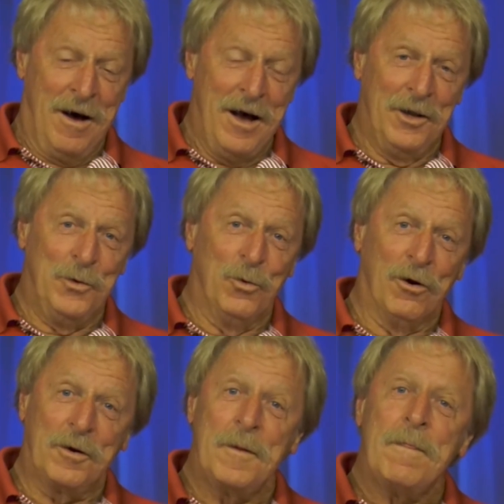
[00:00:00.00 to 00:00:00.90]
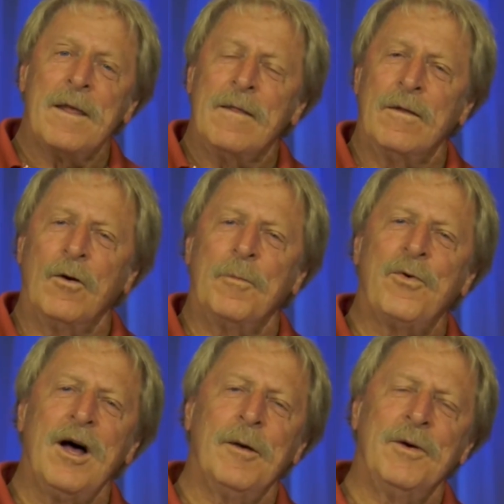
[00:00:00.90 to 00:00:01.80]
Highland work. The only
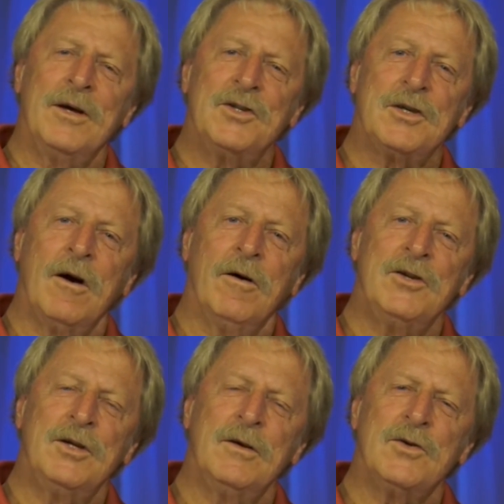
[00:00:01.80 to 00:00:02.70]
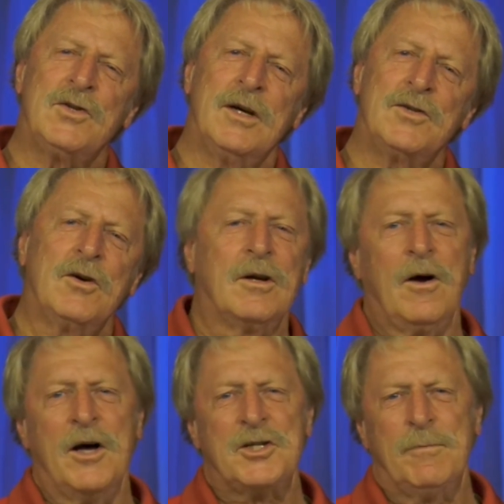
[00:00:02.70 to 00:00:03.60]
problem is our engineers say it's going
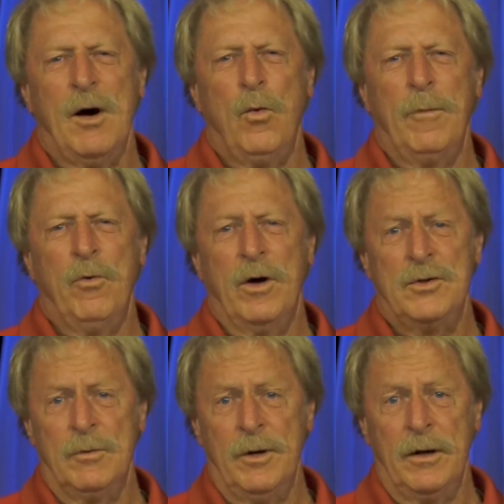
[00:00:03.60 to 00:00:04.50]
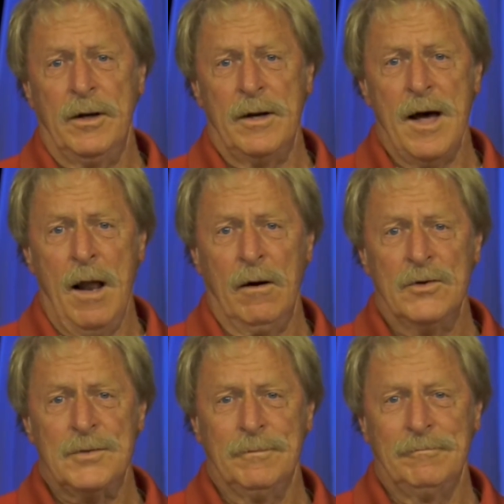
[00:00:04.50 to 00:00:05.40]
to cost about $1.2 million.
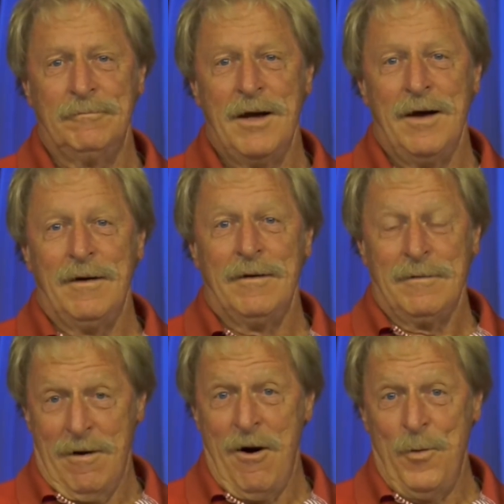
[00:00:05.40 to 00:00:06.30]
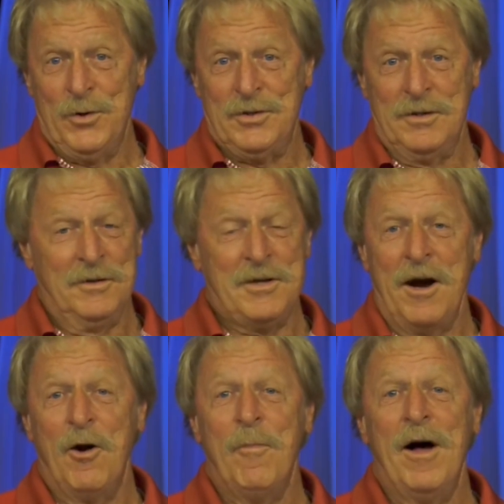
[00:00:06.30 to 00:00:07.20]
Almost the
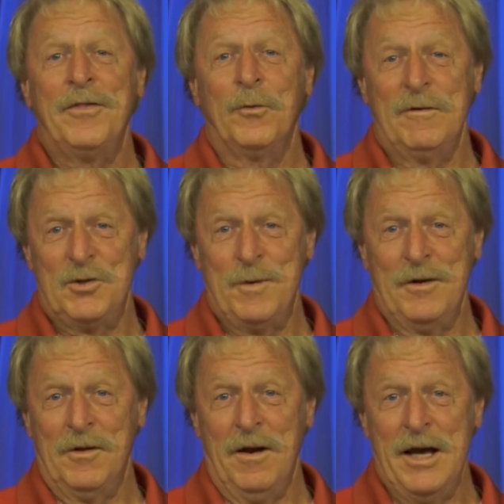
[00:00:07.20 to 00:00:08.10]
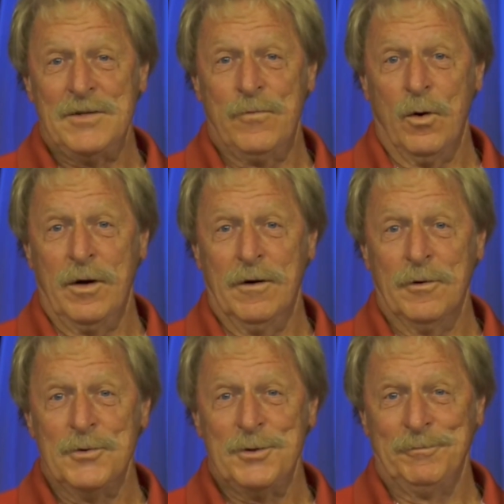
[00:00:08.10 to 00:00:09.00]
entire amount that we've spent in the last 4
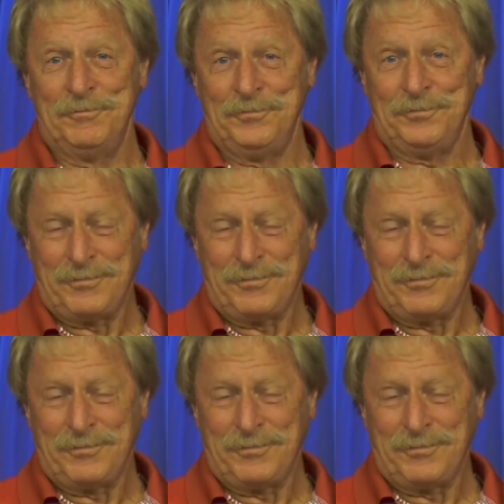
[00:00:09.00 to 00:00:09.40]
years.